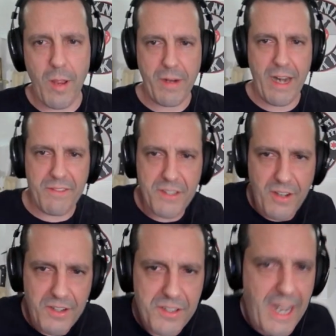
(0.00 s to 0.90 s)
I'm going to have to
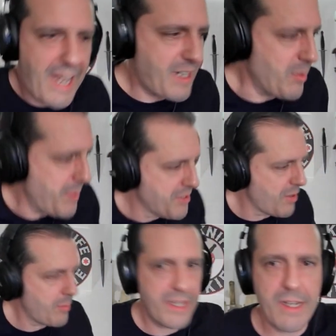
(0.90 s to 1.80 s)
start stacking them. These
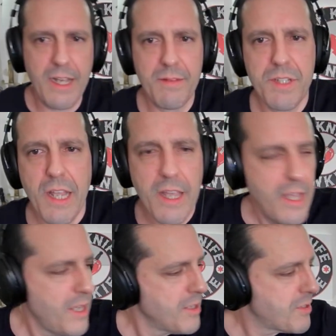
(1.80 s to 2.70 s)
are big knives.
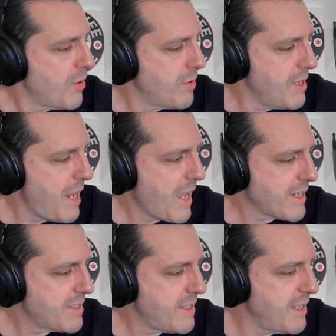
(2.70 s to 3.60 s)
So
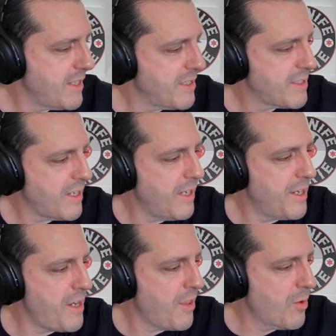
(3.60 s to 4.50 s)
next is
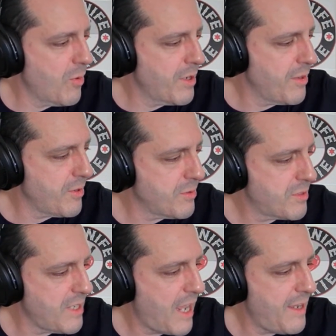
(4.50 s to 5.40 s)
another one of
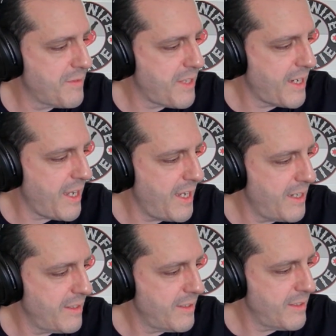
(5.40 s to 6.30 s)
those knives that
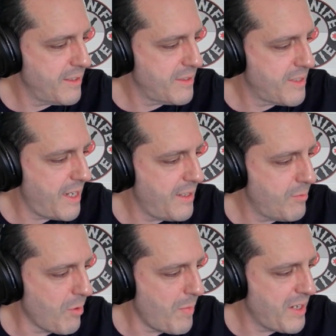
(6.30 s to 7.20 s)
I say
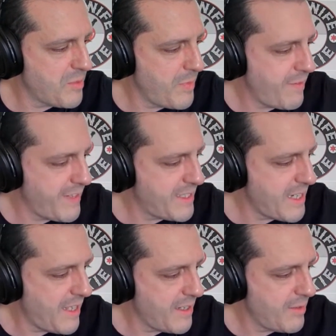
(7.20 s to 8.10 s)
reminds me of an
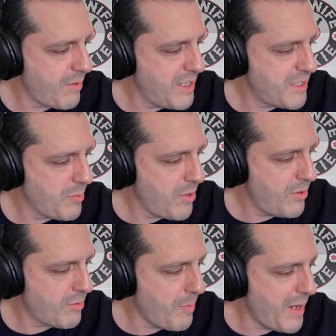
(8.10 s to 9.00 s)
Italian racing
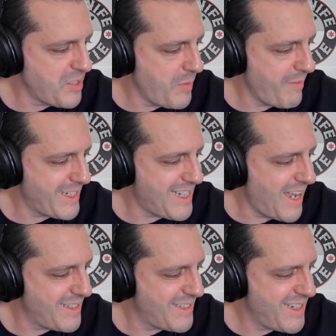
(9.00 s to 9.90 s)
boat. It reminds me of a
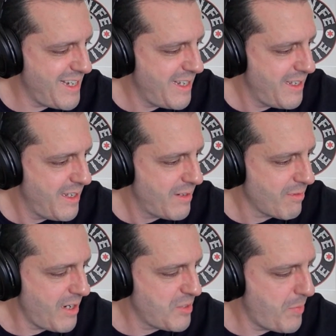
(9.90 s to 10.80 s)
Donzi
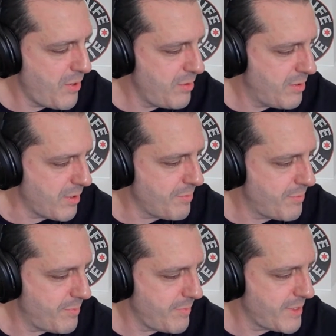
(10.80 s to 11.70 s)
race boat or
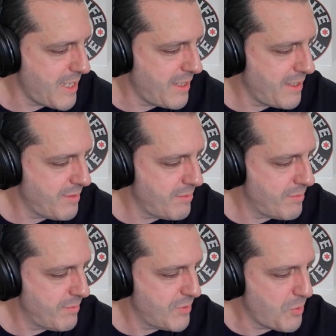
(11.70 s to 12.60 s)
Italian
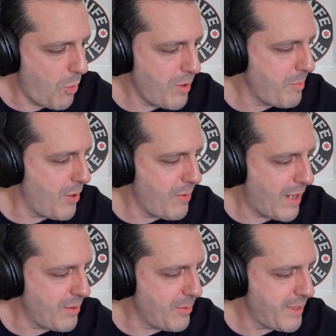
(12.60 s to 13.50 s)
sport boat. I
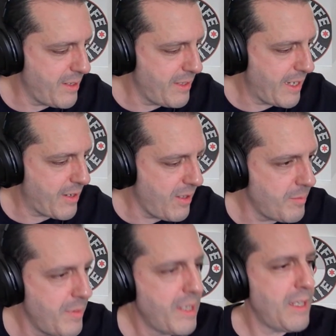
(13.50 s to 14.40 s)
don't know what the hell they call
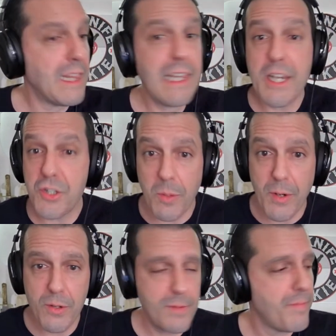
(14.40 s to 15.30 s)
them. Leisure
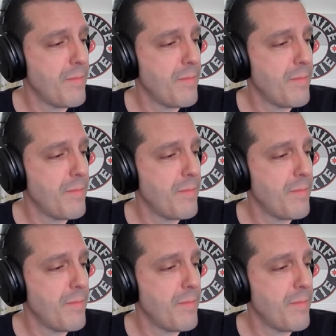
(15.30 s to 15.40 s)
boat.